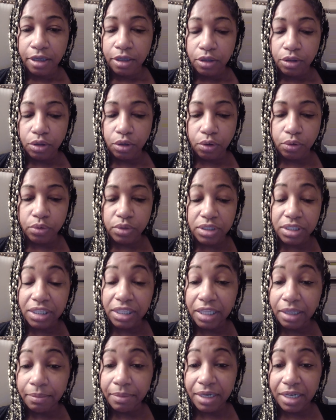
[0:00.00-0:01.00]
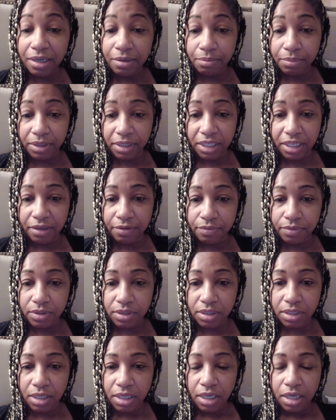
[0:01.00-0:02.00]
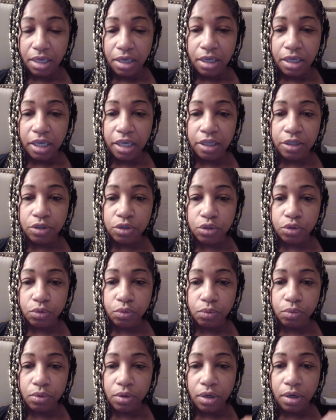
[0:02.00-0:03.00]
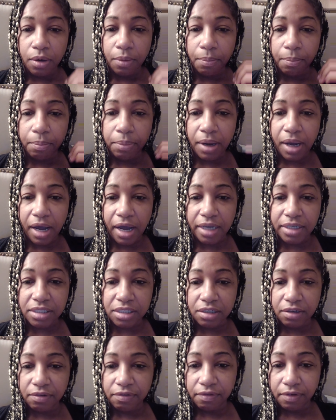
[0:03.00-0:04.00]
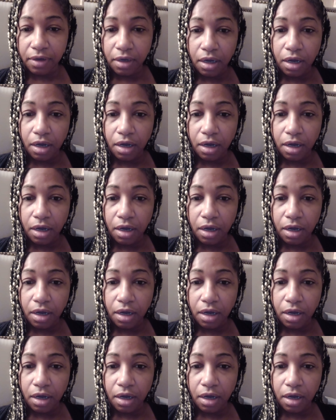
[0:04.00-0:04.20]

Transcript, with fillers: those limiting beliefs into positive,